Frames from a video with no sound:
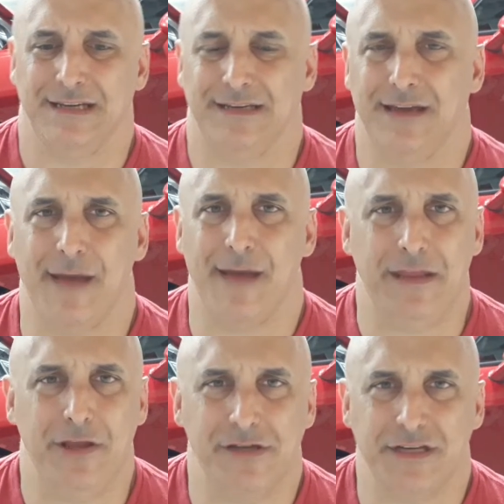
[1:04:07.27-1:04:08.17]
I
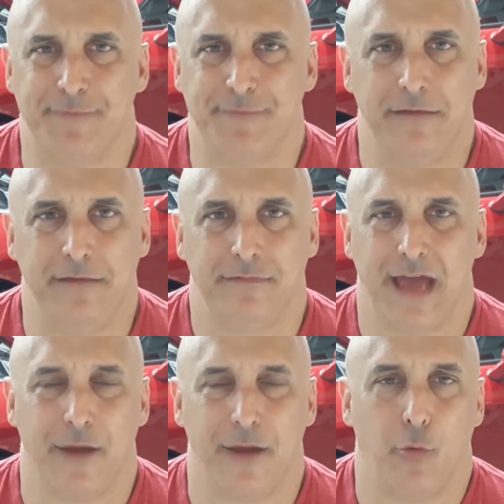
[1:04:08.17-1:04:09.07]
mean, you just be
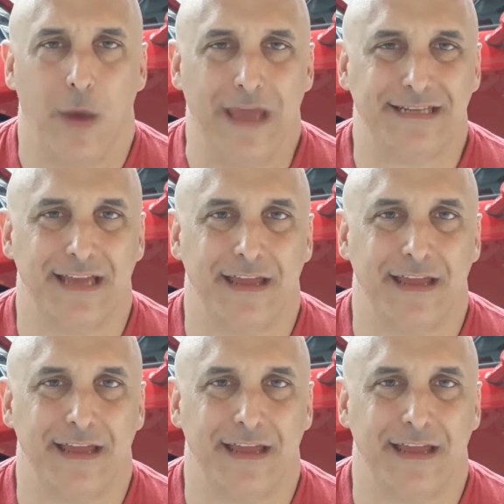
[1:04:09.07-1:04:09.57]
kind of wasting it.